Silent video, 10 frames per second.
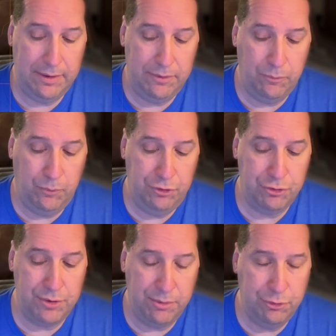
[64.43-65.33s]

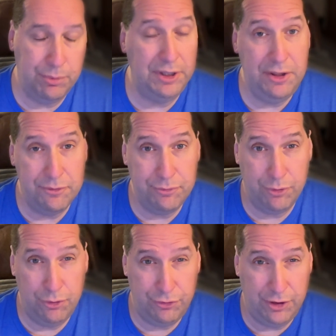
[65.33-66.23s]
Wizardry was really the
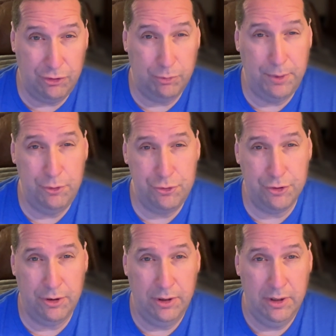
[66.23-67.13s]
first
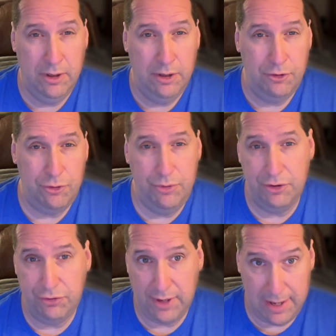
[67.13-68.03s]
exposure to
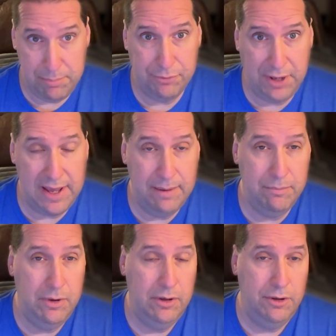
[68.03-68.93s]
this type of
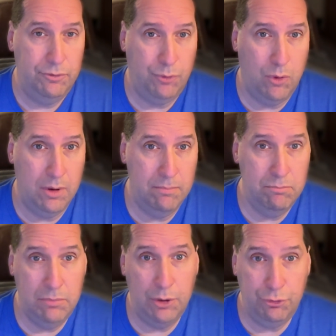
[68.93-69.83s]
game for
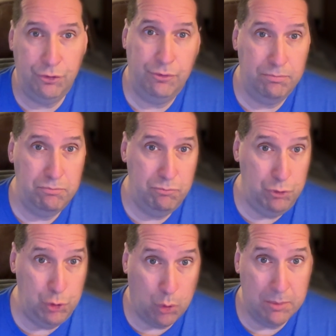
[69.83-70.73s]
most
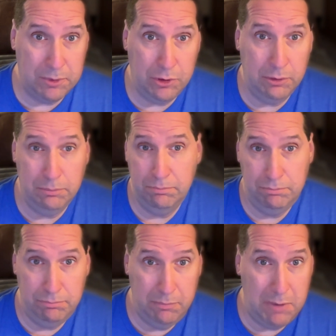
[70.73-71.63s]
normal
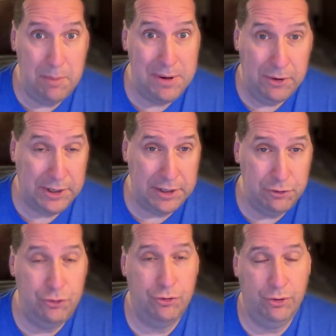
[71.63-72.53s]

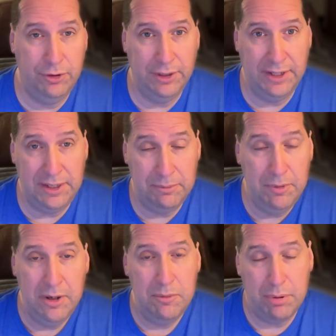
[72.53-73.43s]
Americans, certainly, and
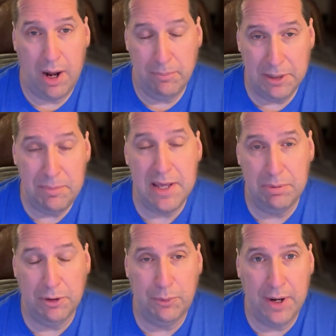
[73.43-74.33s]
probably
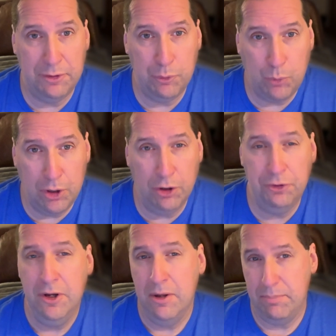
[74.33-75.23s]
people around the world,
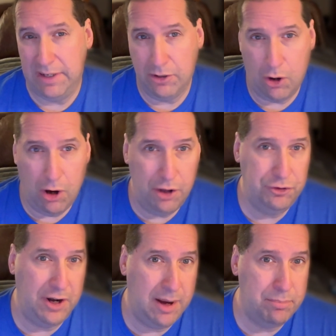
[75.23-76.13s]
because
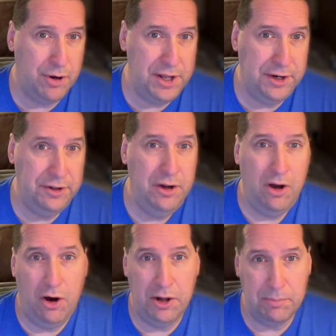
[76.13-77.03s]
it operated
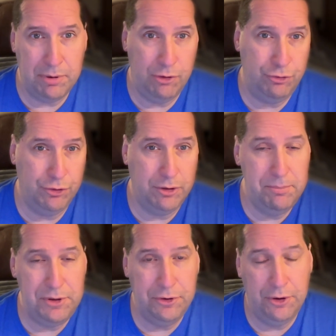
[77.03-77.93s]
on a personal
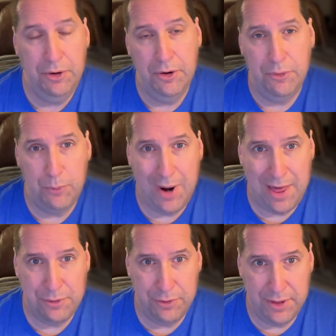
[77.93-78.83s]
computer
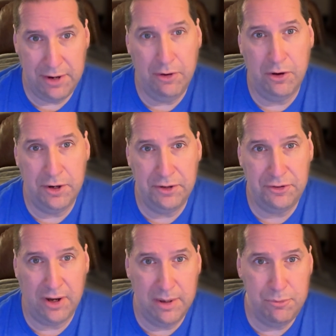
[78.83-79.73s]
rather than on a
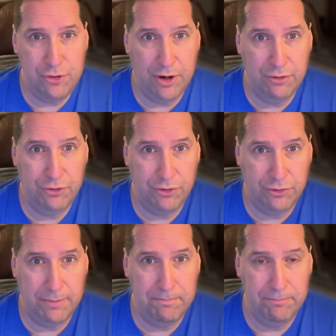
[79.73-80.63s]
timeshare
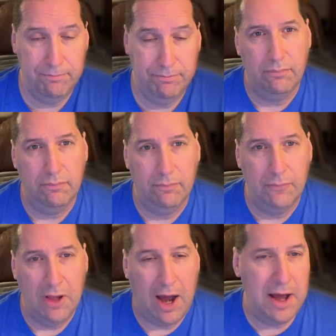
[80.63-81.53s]
system.
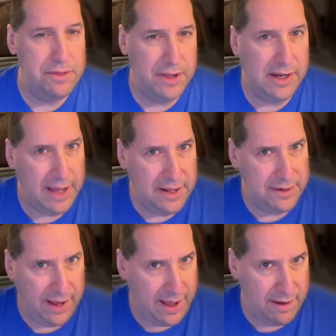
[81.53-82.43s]
I think and
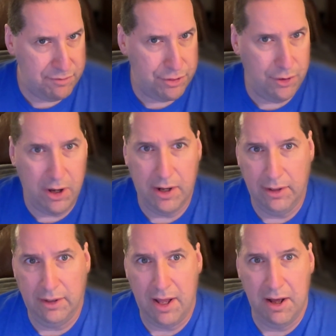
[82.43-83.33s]
have thought a
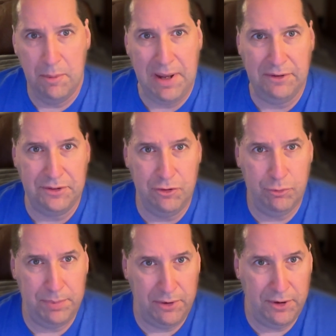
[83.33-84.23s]
lot about this
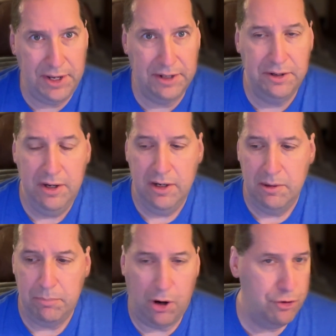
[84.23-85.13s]
period.
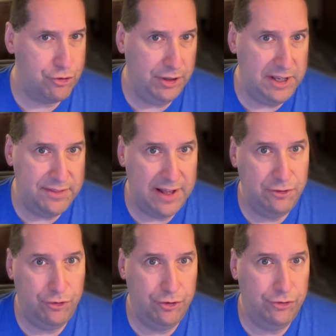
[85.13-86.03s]
Partially,
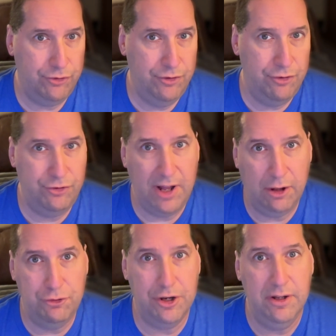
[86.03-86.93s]
that's just
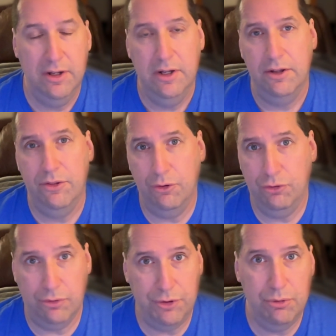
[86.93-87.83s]
nostalgia. Those
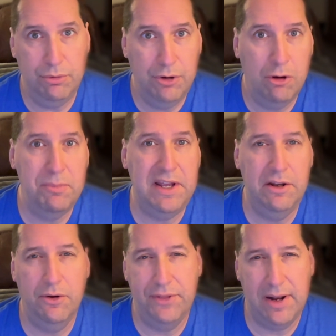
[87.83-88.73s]
of you who know me
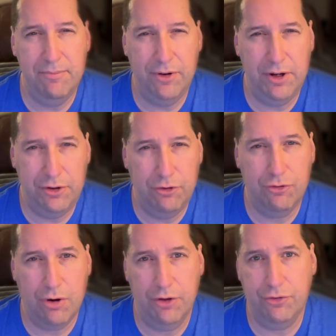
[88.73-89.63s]
know that I'm very
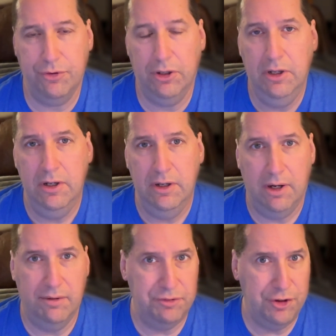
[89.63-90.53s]
distrustful
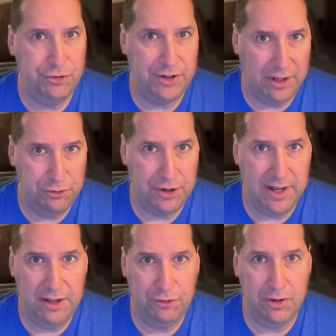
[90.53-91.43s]
of nostalgia
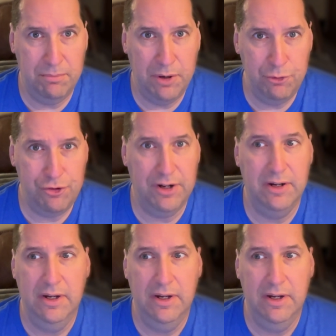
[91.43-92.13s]
as an emotion.